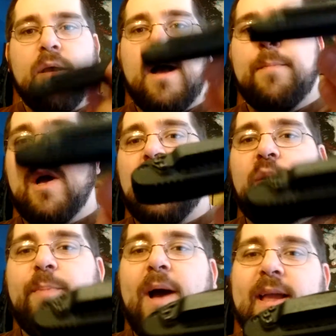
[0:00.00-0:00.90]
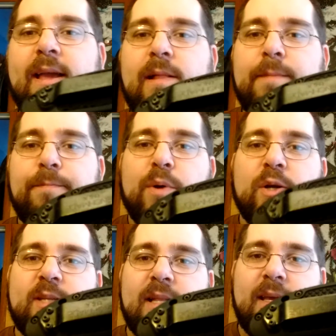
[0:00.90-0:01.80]
A good pocket clip.
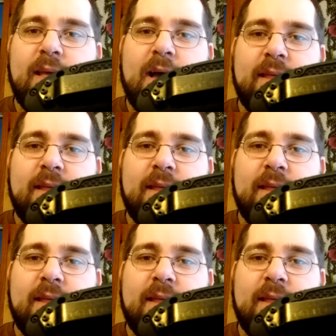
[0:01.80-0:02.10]
Personally,